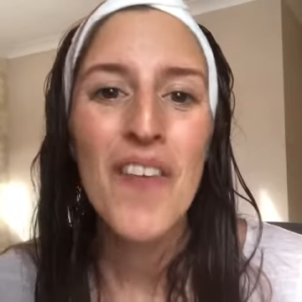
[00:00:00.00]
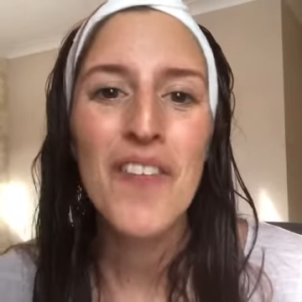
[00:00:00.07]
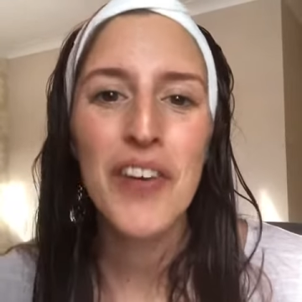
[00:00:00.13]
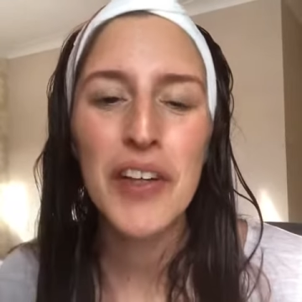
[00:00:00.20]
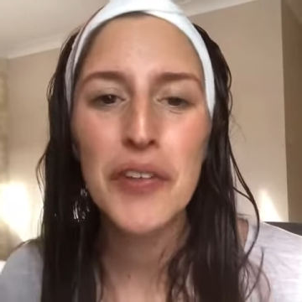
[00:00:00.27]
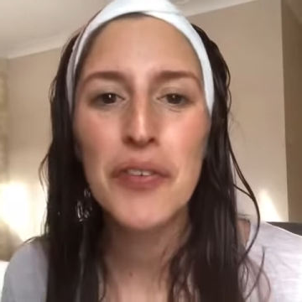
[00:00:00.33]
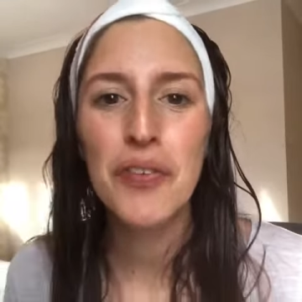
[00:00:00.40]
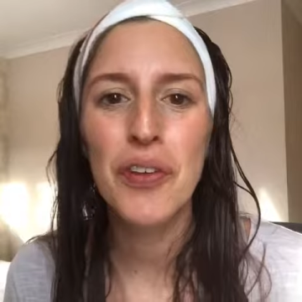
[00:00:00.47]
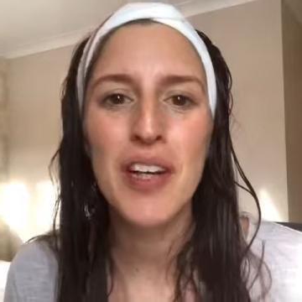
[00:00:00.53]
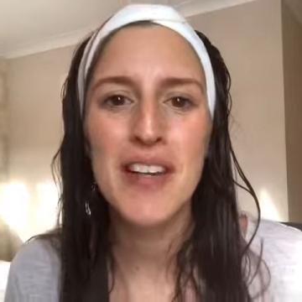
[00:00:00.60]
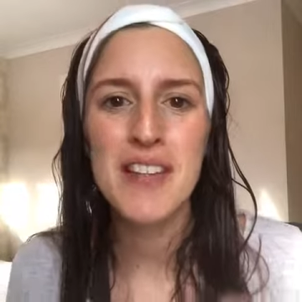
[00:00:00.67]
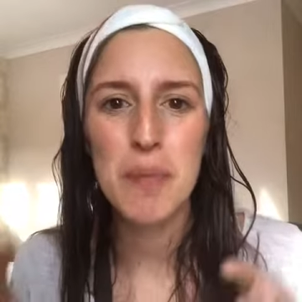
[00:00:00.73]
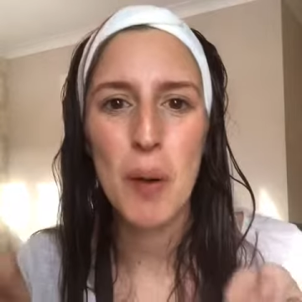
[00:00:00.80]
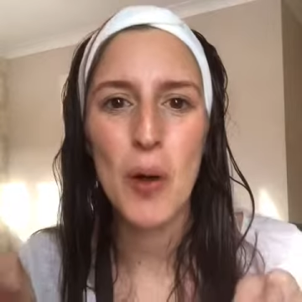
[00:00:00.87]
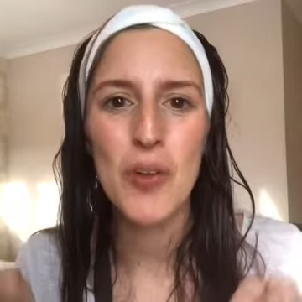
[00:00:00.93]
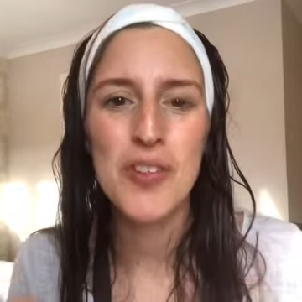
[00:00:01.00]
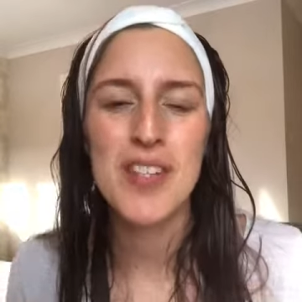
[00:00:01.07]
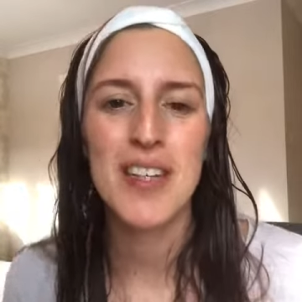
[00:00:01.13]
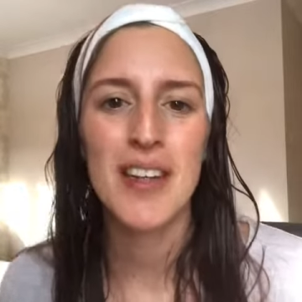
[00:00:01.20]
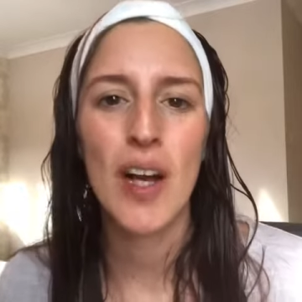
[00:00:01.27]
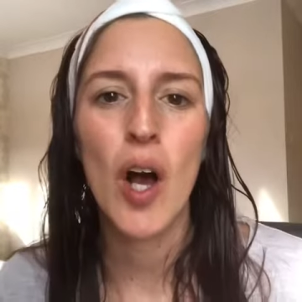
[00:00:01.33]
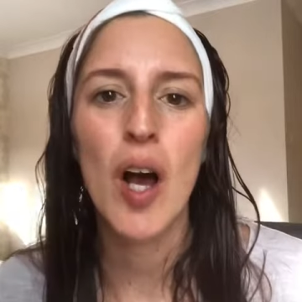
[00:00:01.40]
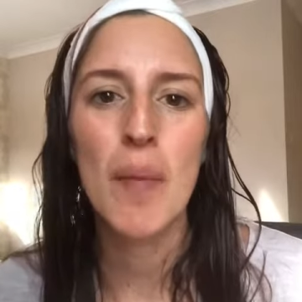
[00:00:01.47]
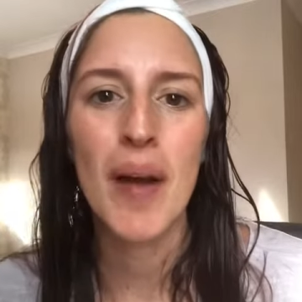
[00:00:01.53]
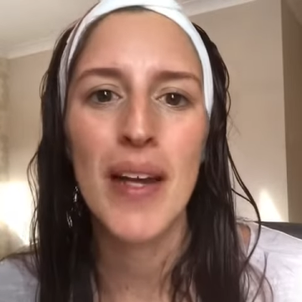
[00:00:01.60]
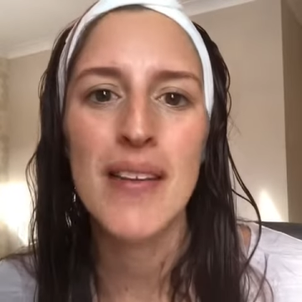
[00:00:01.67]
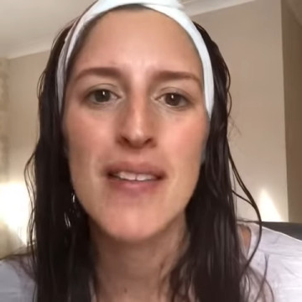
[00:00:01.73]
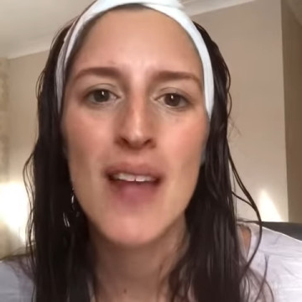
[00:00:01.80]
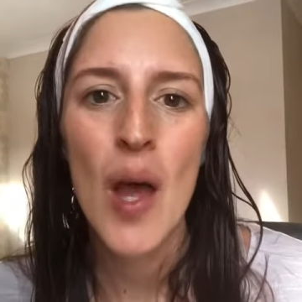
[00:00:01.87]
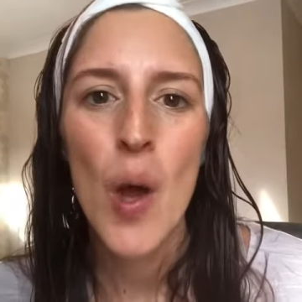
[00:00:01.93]
Feel free to post it in the
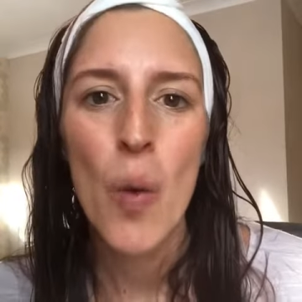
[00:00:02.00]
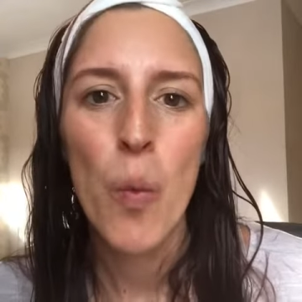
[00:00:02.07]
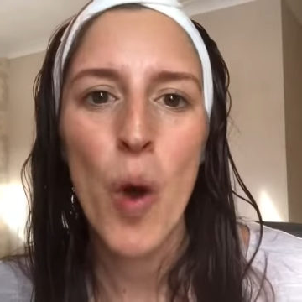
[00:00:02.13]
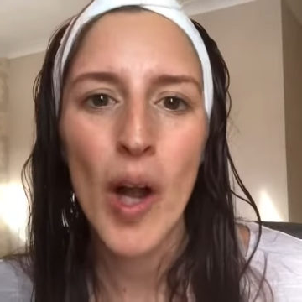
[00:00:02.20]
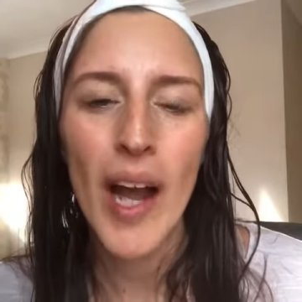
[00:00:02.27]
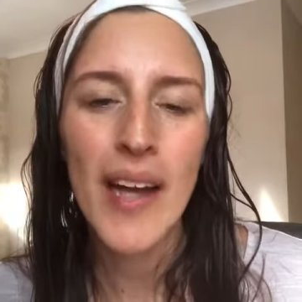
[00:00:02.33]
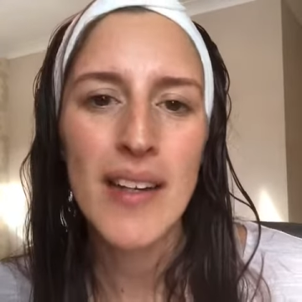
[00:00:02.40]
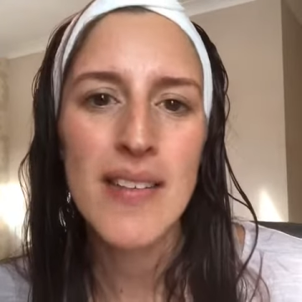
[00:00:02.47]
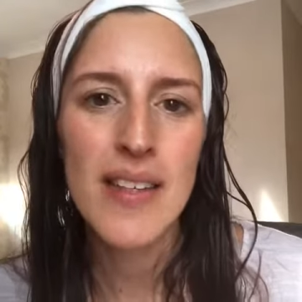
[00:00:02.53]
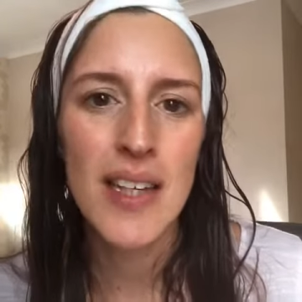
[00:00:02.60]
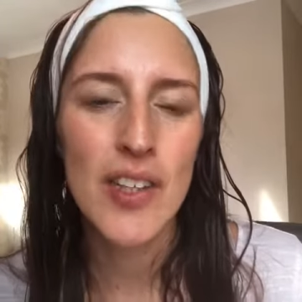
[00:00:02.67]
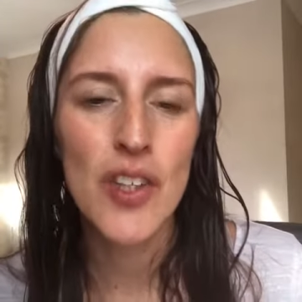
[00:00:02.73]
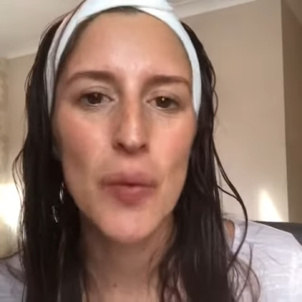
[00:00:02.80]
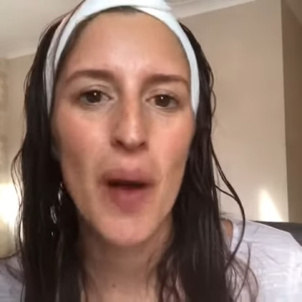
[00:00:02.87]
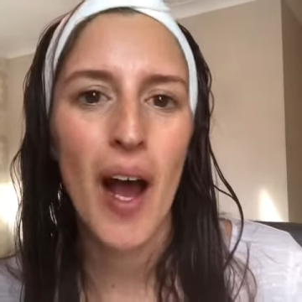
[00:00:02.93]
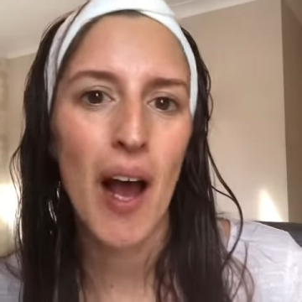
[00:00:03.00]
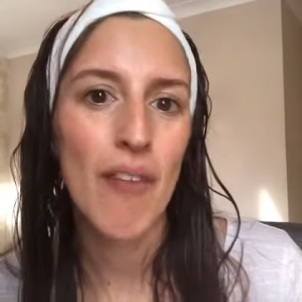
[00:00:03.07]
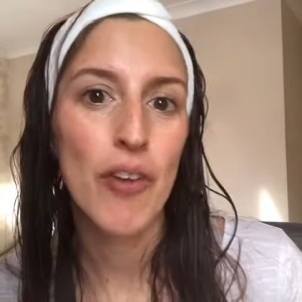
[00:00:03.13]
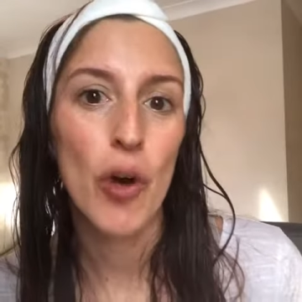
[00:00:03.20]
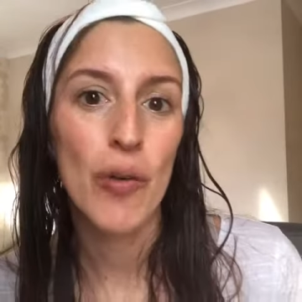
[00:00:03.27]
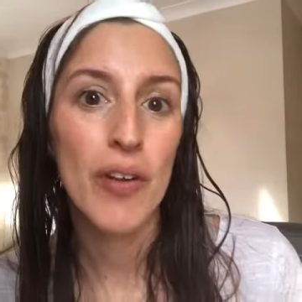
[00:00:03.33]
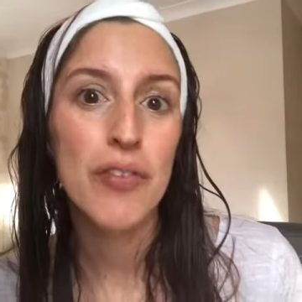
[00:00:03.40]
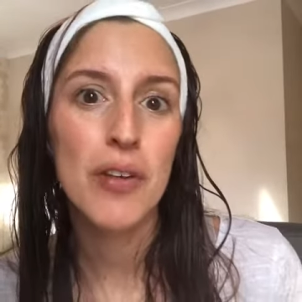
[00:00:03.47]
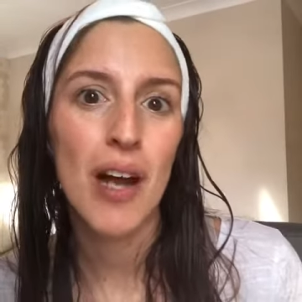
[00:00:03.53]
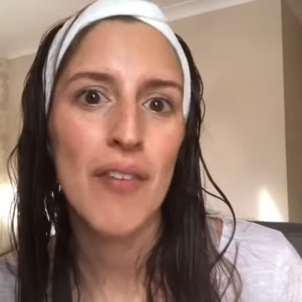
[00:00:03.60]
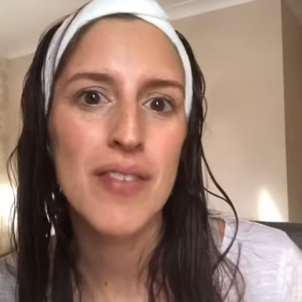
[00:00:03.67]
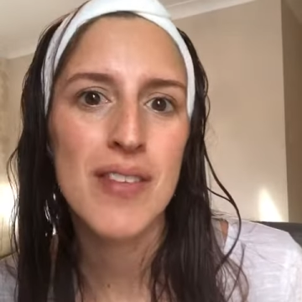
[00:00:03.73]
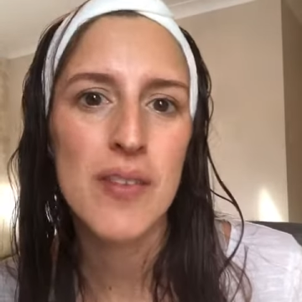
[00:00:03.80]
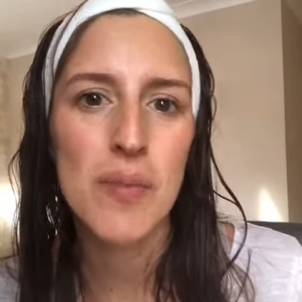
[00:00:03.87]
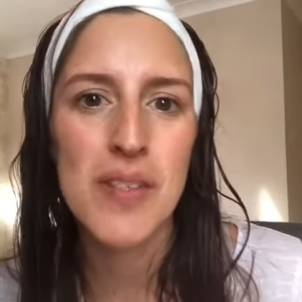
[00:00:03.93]
comments what kind of skin you have, or if you're
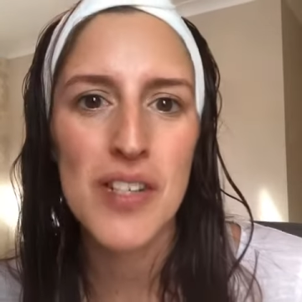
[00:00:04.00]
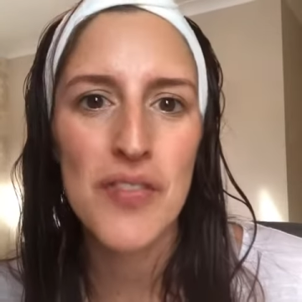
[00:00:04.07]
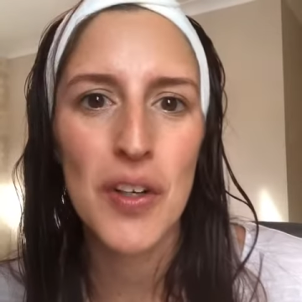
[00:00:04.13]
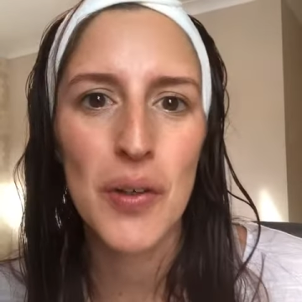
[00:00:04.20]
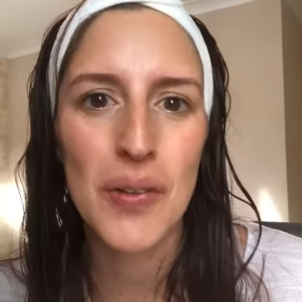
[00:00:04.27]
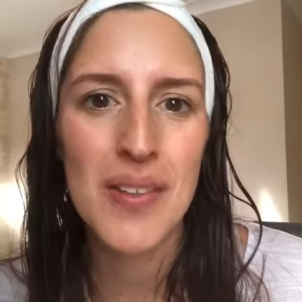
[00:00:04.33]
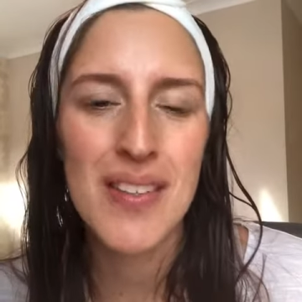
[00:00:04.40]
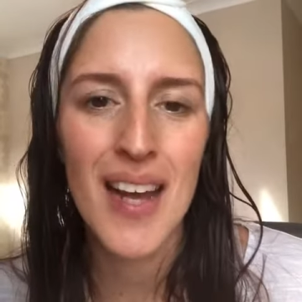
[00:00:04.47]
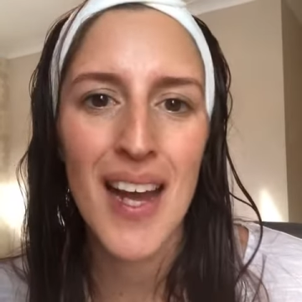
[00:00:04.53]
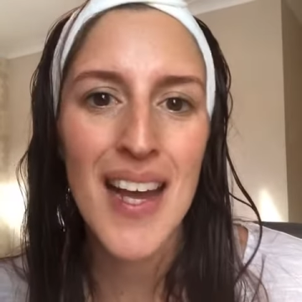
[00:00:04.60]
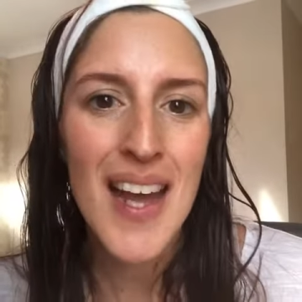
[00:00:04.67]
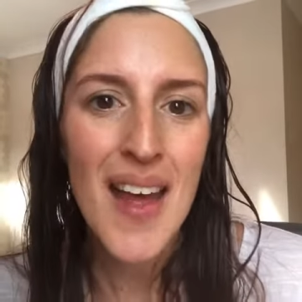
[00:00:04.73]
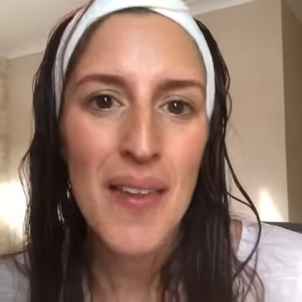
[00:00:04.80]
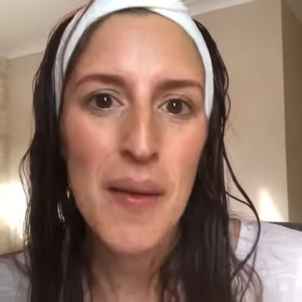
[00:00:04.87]
having some difficulty,